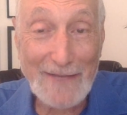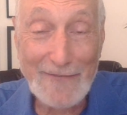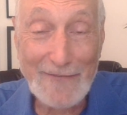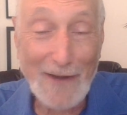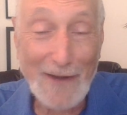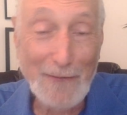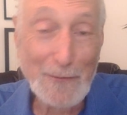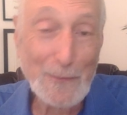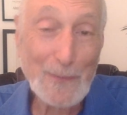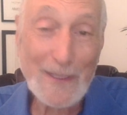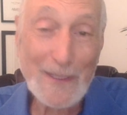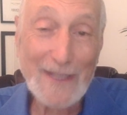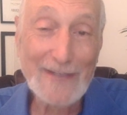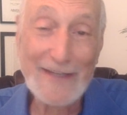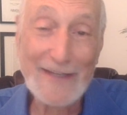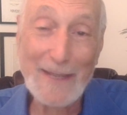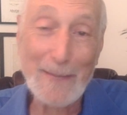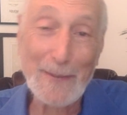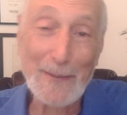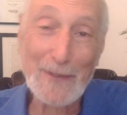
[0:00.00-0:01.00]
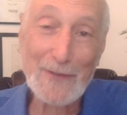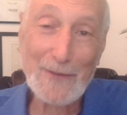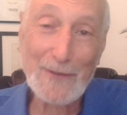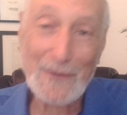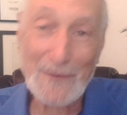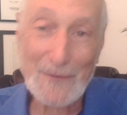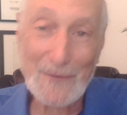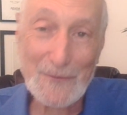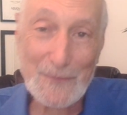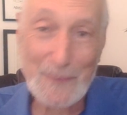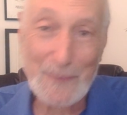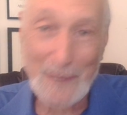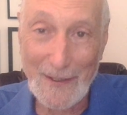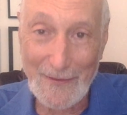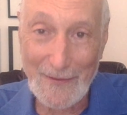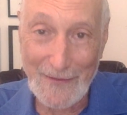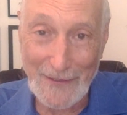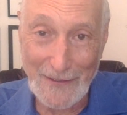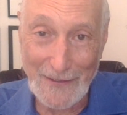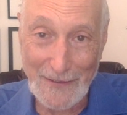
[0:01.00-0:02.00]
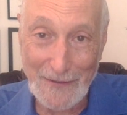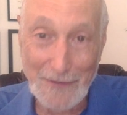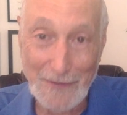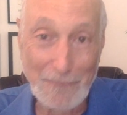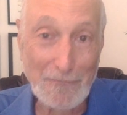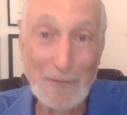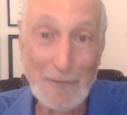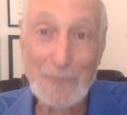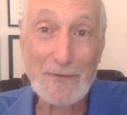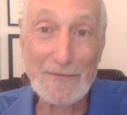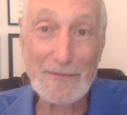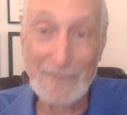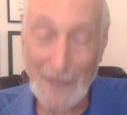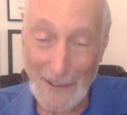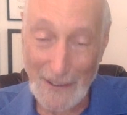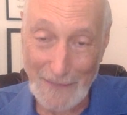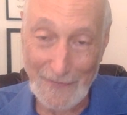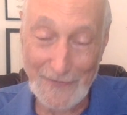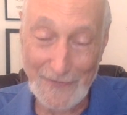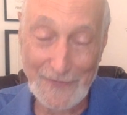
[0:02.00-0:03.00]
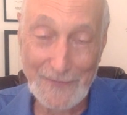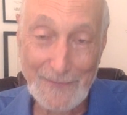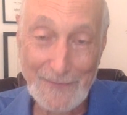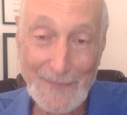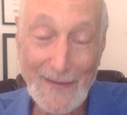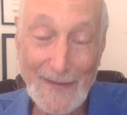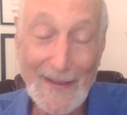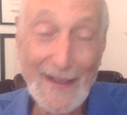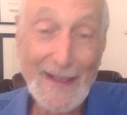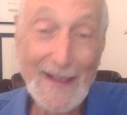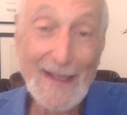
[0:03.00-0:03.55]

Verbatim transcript: a viral pandemic caused by the coronavirus.